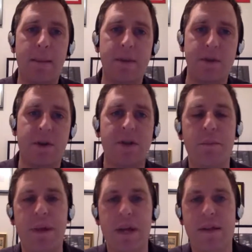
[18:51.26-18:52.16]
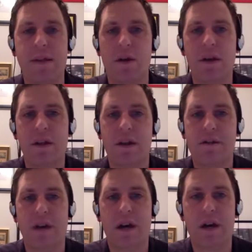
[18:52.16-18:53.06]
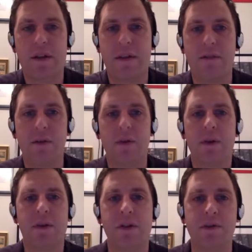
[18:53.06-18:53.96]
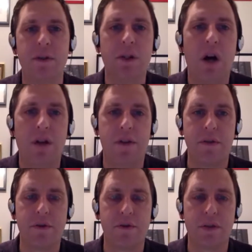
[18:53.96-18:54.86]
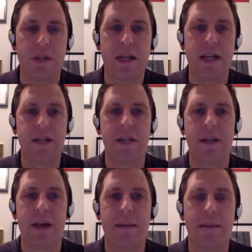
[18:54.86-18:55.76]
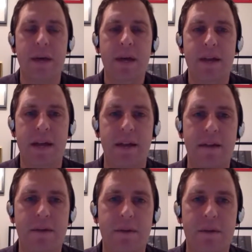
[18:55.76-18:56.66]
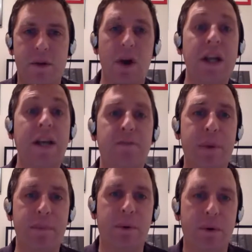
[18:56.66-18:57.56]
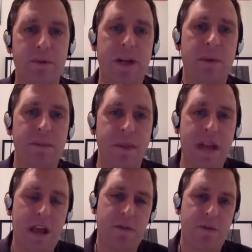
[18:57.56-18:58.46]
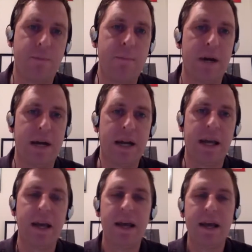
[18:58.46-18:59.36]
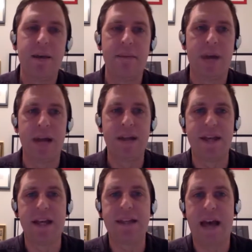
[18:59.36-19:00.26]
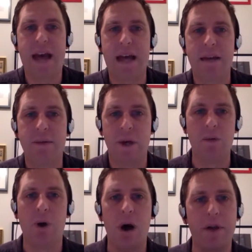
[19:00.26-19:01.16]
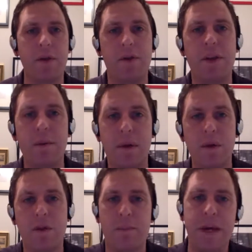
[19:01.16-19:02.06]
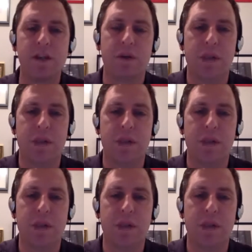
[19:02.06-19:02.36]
There's also been a series of civil lawsuits related to them that has started to give victims of the task force money. But I think that what you also see when you speak to a